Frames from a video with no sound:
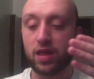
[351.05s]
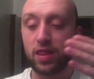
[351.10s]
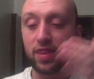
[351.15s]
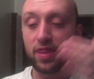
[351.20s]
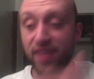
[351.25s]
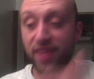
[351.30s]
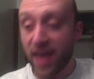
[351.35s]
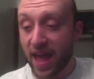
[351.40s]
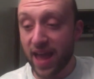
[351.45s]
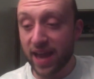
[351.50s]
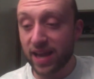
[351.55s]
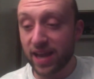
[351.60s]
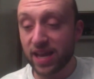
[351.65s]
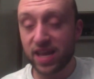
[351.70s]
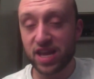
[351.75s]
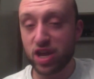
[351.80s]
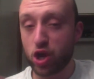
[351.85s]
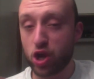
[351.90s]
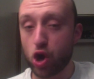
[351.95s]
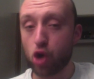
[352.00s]
Then
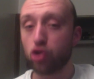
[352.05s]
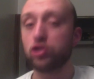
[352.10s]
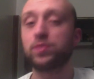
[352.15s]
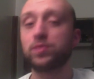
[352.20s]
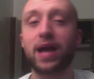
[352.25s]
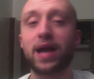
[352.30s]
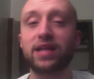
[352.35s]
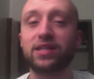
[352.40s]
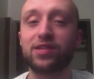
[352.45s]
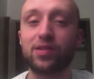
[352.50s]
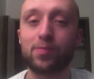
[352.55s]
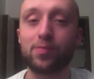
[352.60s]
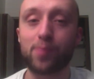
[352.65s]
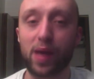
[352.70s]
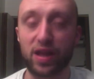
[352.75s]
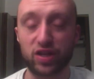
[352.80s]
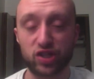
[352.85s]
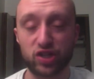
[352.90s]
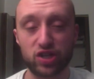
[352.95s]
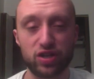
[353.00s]
he goes back to the
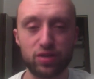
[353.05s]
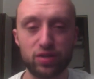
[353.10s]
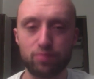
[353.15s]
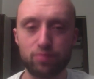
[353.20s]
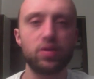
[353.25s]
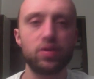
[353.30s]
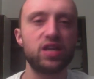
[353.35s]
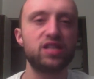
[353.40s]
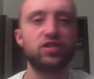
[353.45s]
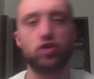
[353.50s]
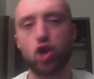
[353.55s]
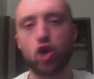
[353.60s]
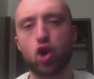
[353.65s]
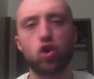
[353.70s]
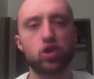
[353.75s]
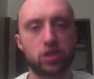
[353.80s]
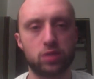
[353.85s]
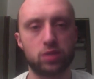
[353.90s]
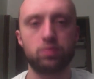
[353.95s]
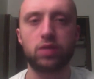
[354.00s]
bench, and he's
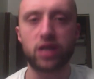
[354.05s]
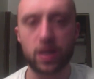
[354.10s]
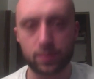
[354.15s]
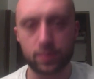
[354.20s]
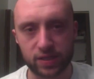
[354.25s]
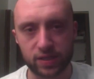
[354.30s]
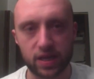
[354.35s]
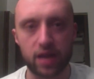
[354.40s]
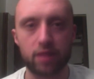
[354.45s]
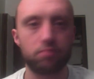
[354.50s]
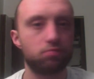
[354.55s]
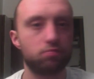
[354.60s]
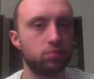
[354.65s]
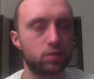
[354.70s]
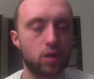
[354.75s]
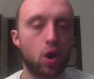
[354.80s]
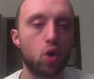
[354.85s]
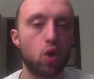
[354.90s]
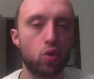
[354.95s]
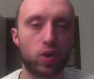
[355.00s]
noticeably upset.
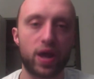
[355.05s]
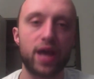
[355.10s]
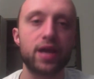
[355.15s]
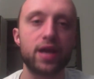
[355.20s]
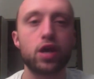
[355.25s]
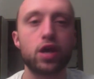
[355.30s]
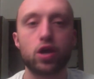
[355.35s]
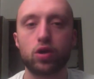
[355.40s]
Okay,